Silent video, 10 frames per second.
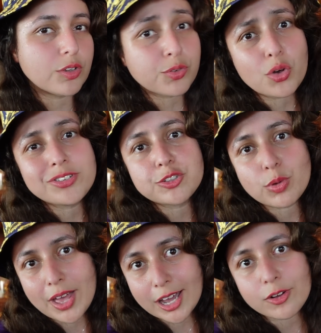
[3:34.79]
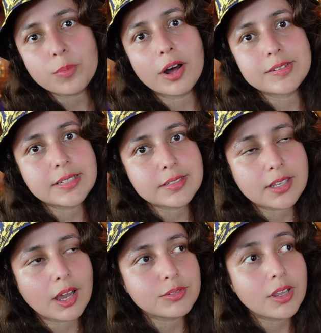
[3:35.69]
Of course, that's with the annual pass
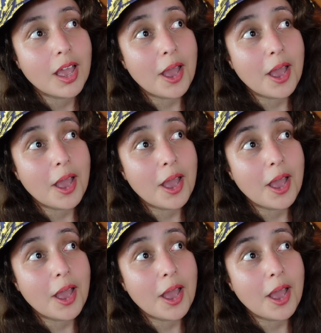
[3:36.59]
discount.